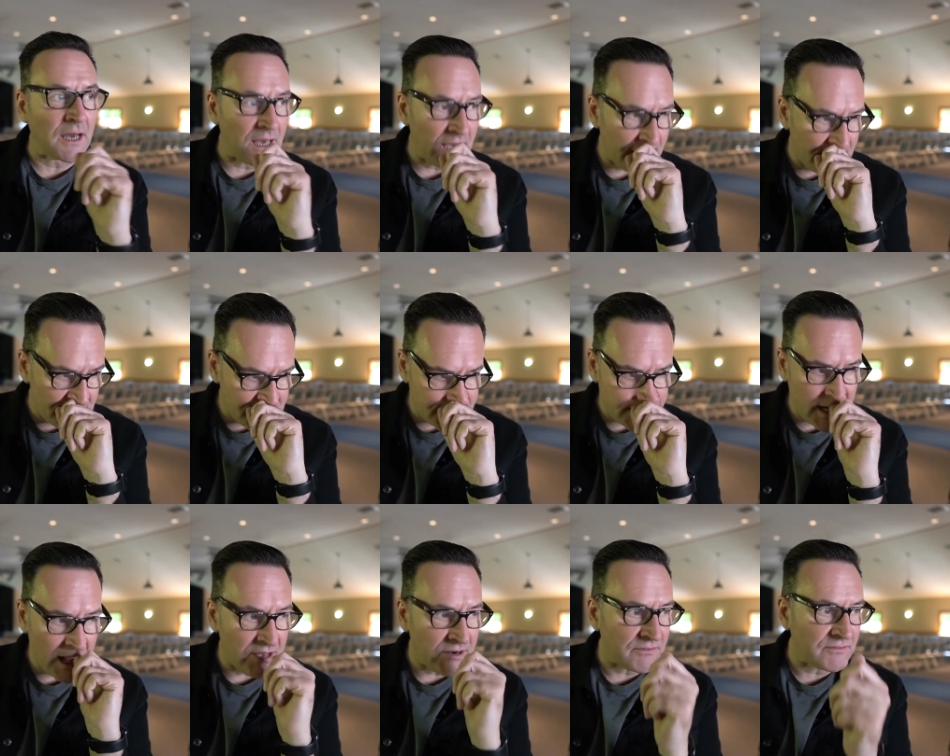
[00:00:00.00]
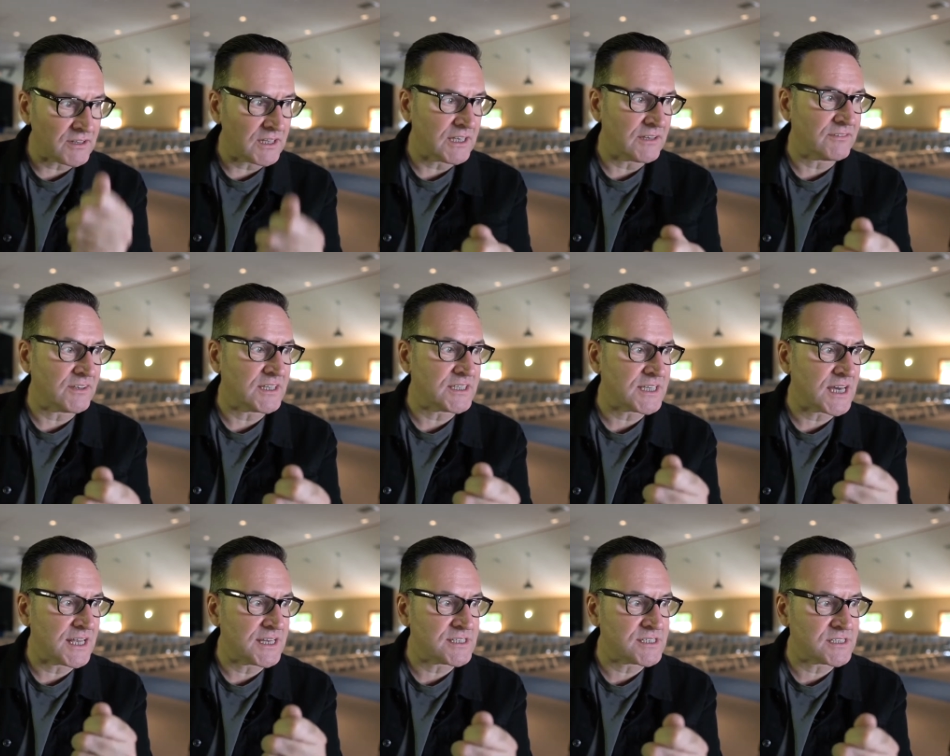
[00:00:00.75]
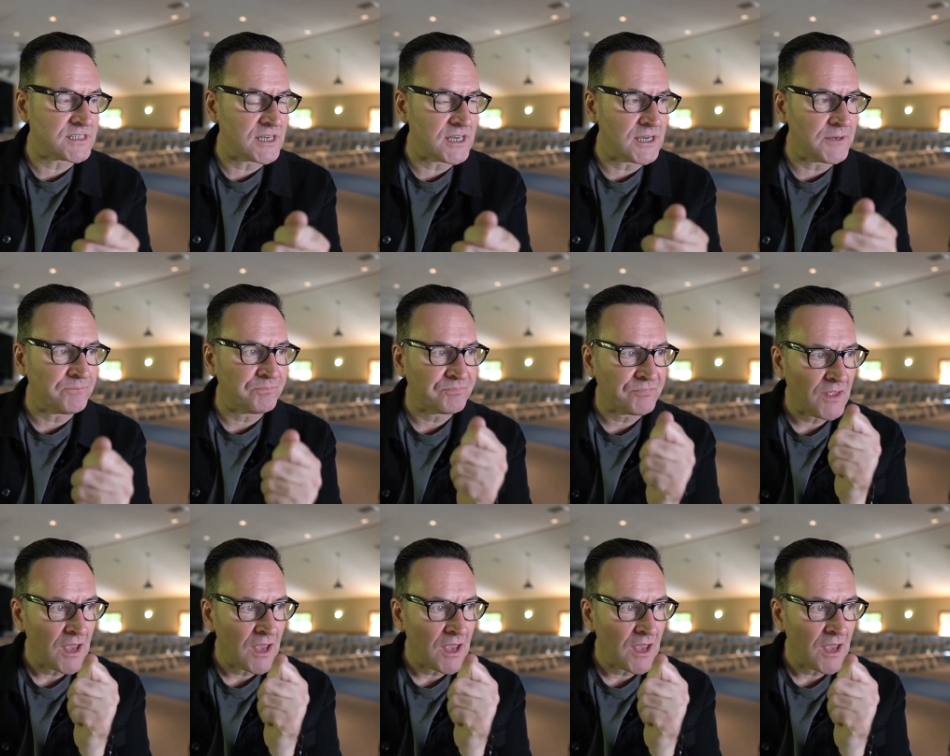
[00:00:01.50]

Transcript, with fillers: in his town of Cleveland, Tennessee.